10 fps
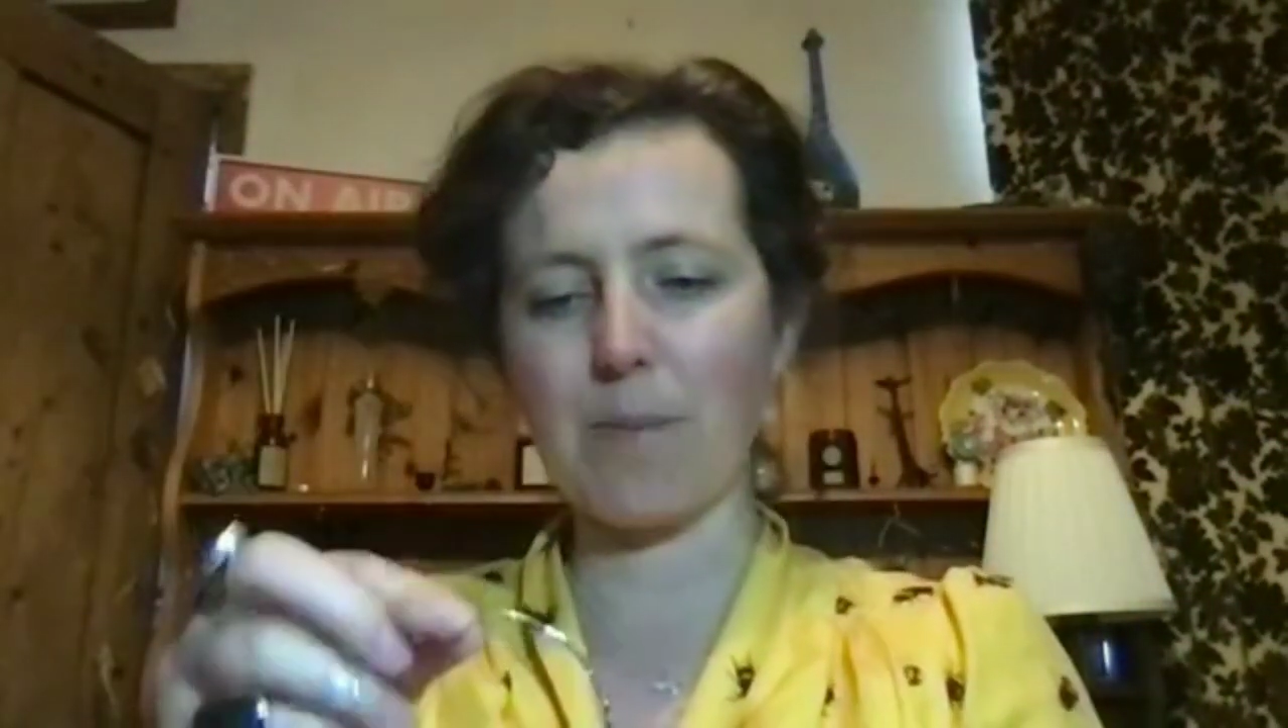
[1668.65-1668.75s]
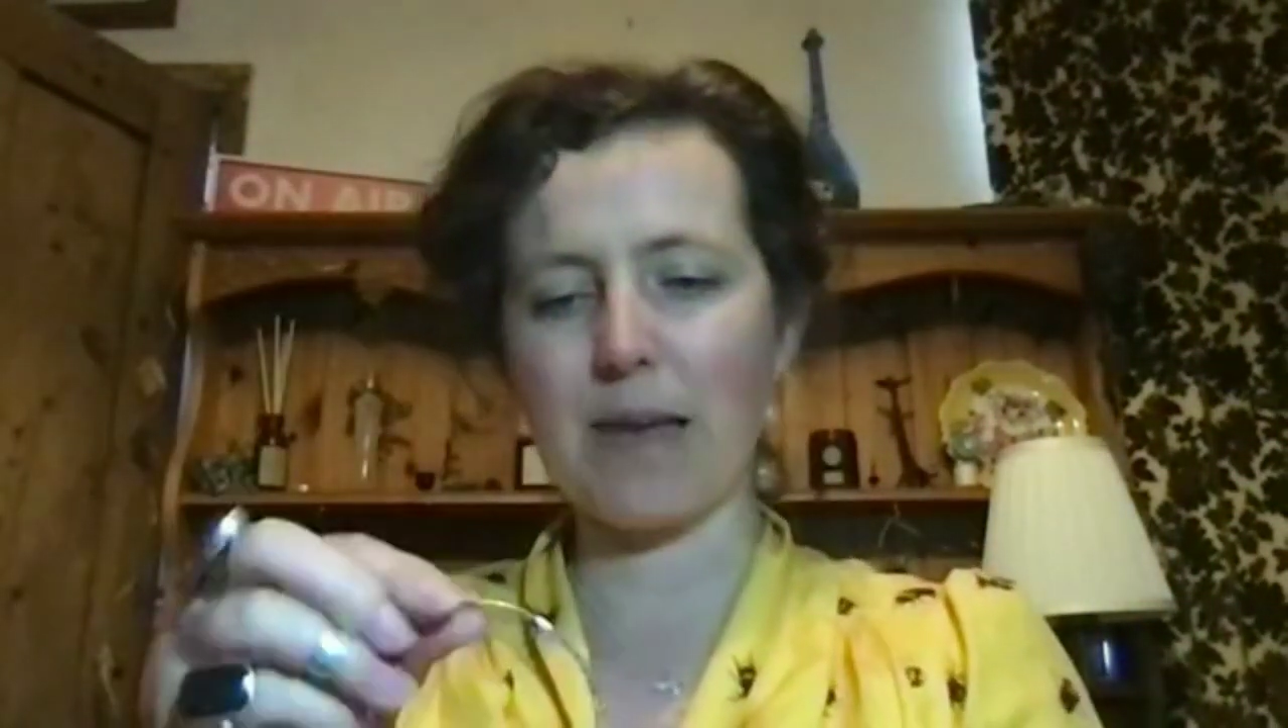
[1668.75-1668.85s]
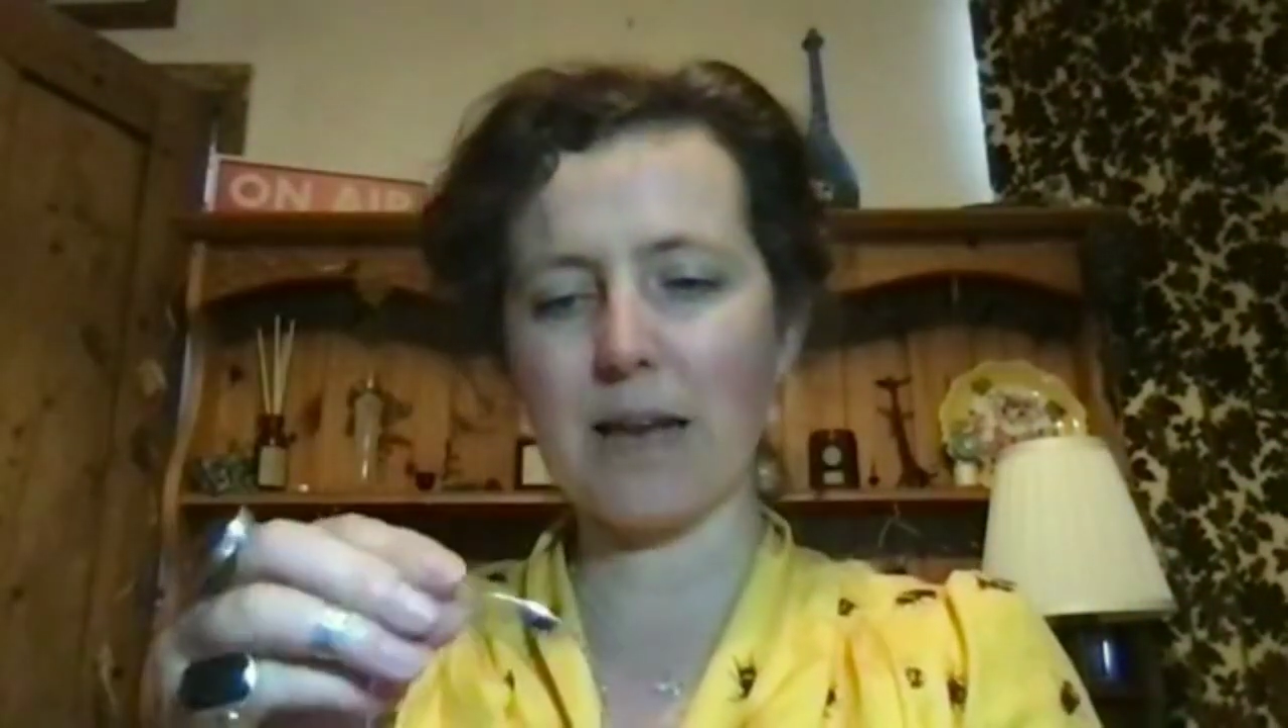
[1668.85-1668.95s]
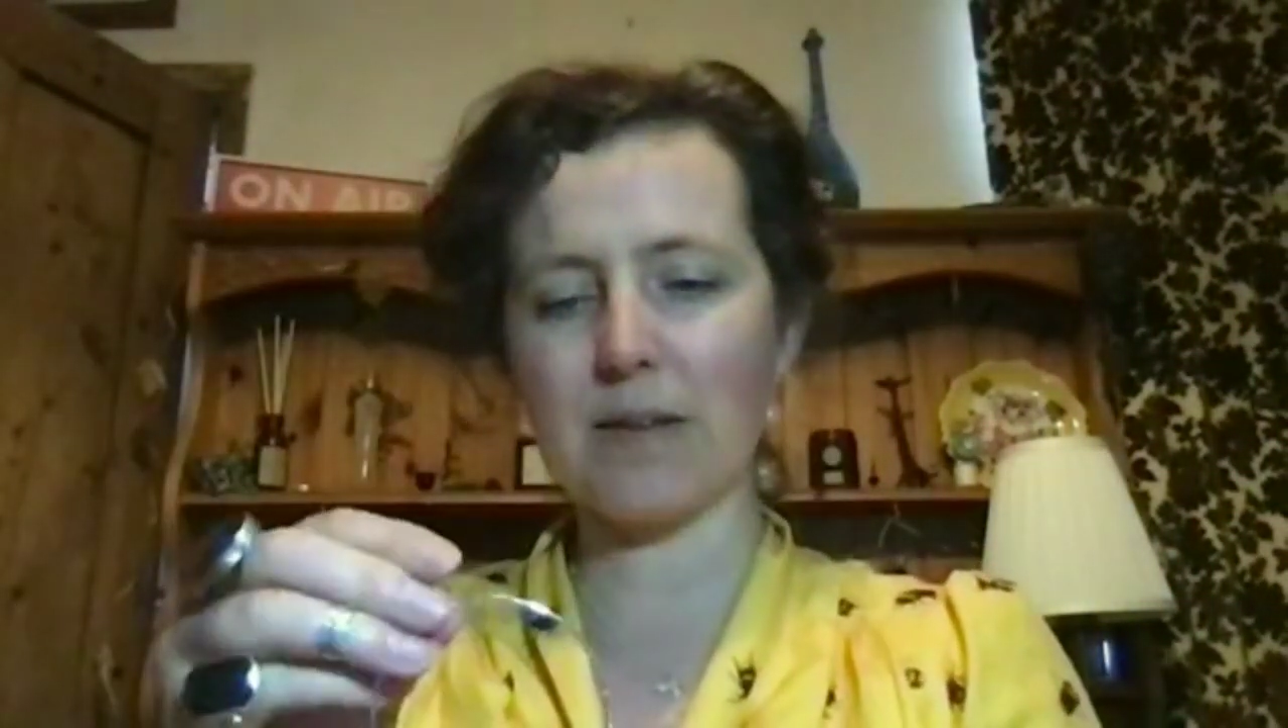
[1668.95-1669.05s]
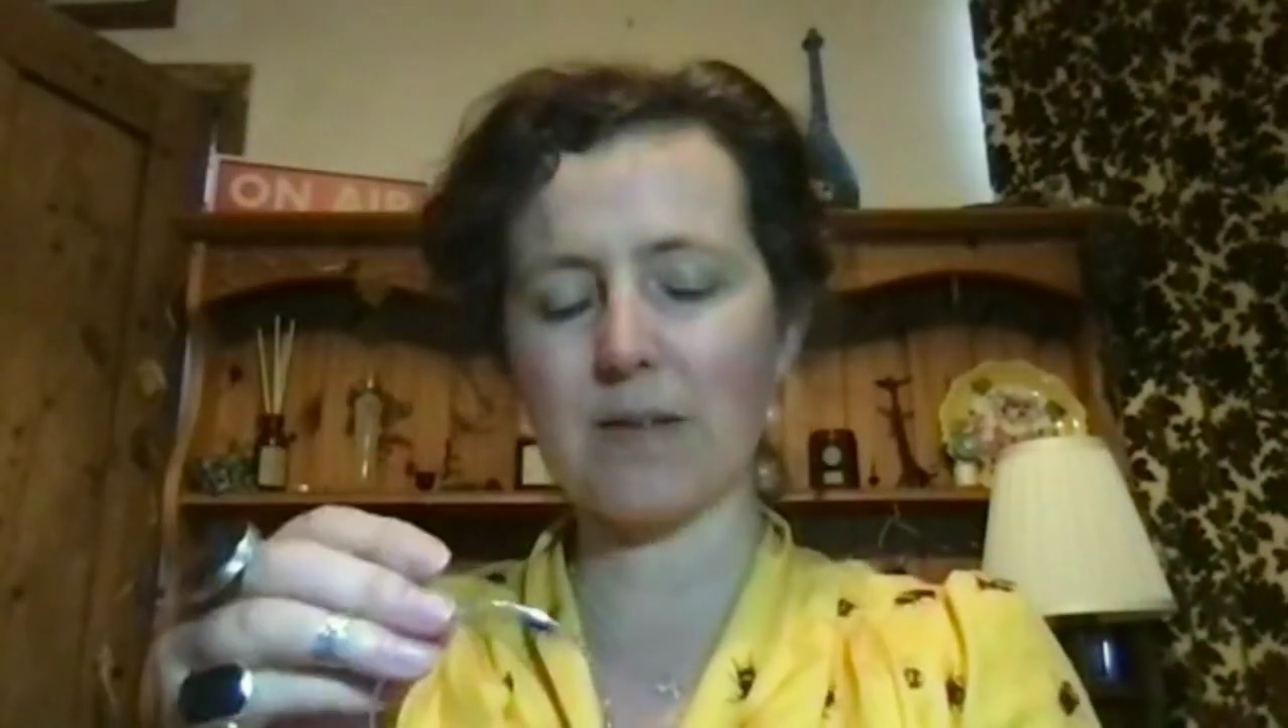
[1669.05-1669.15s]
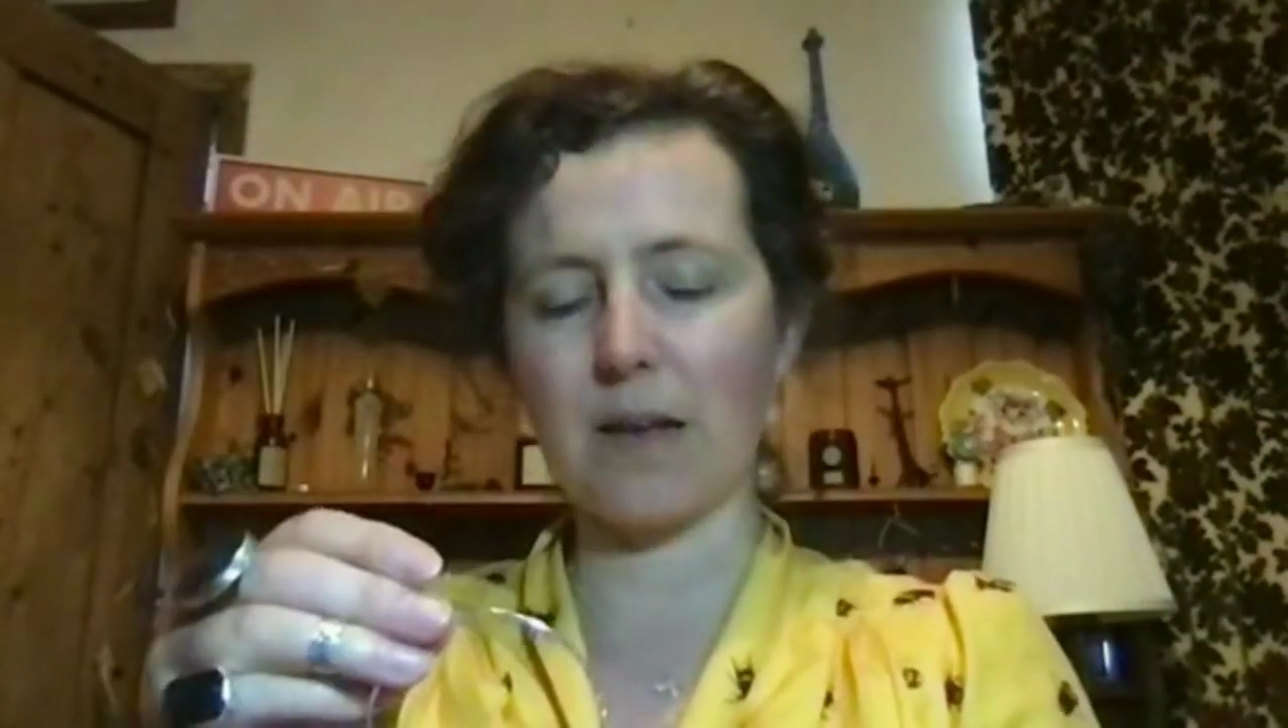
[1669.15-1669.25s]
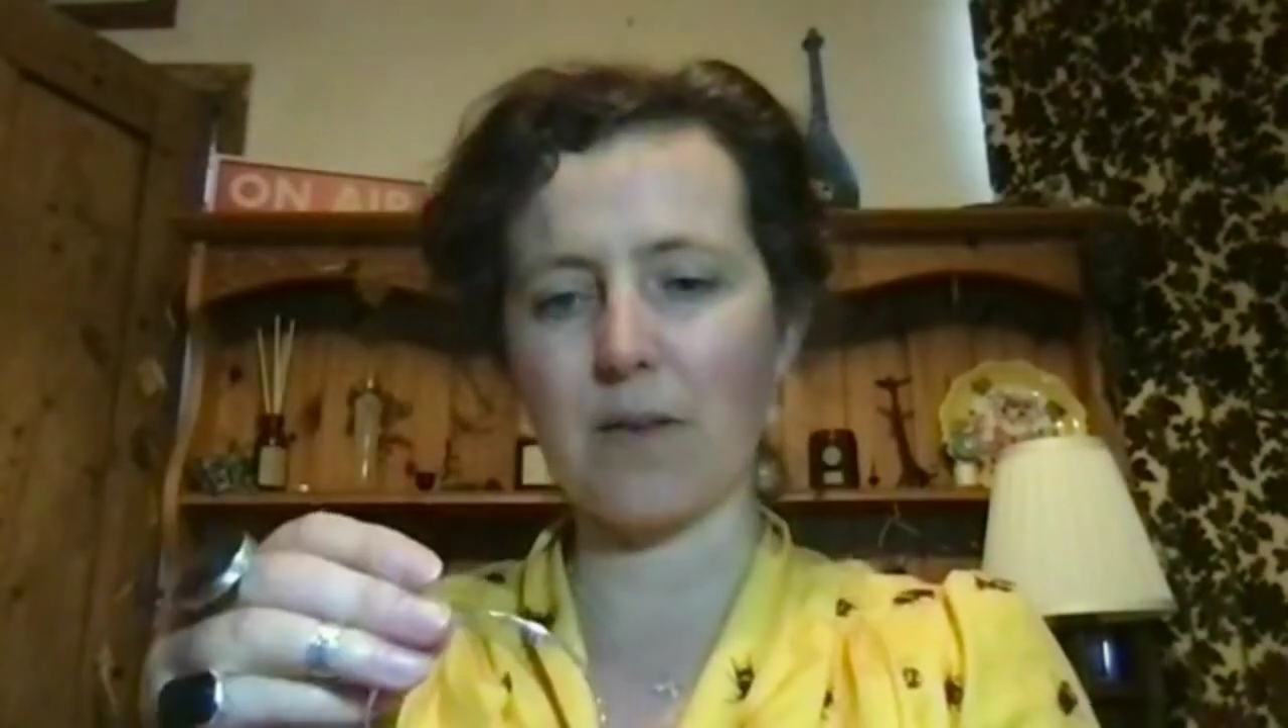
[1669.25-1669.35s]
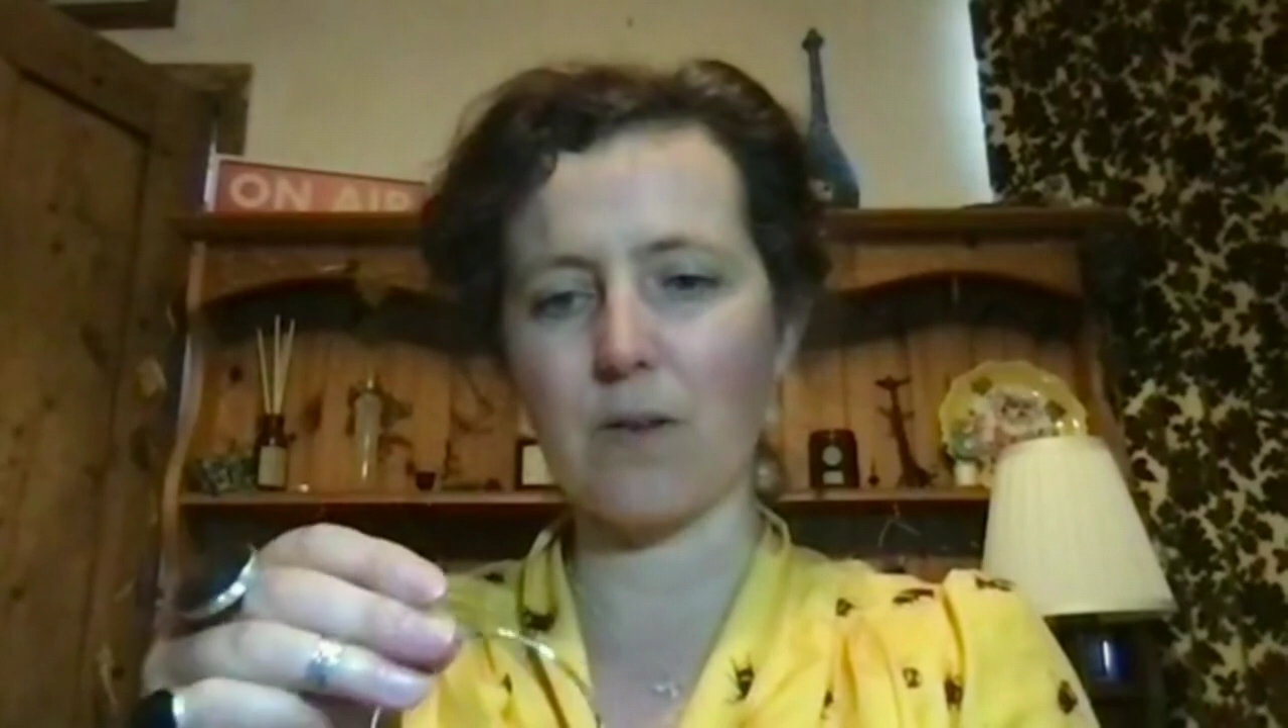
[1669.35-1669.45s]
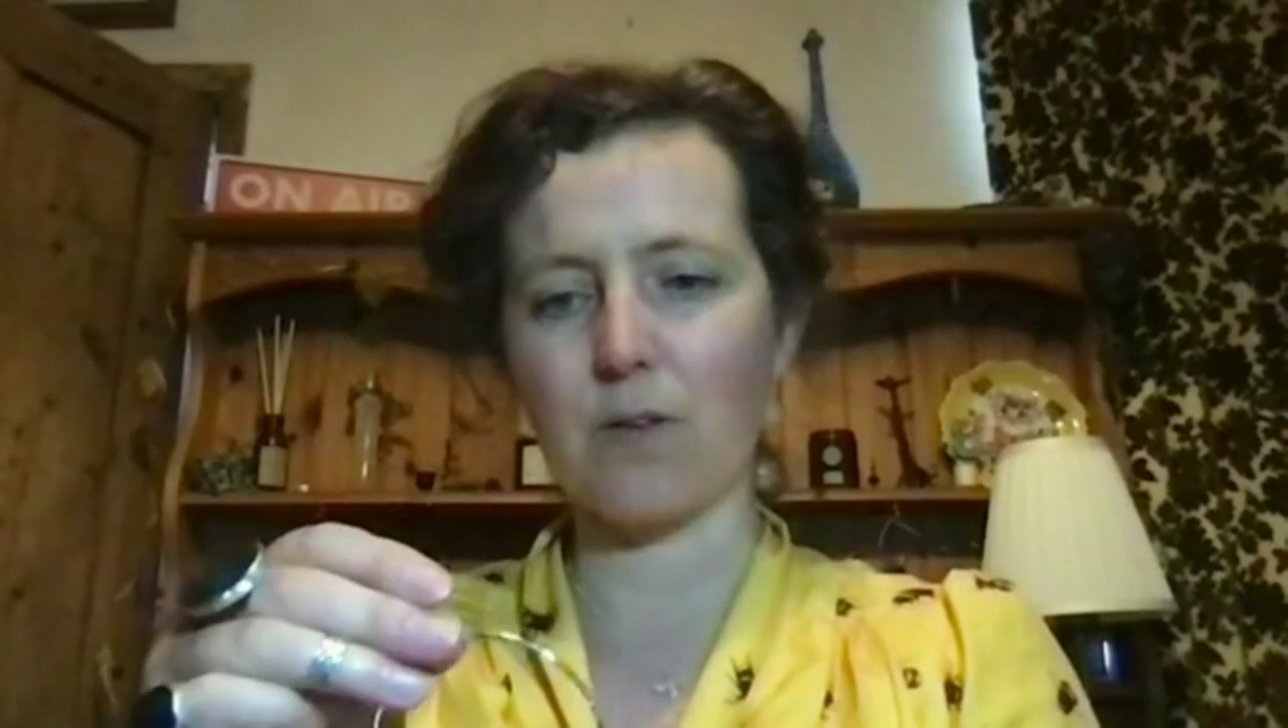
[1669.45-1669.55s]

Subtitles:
guessing the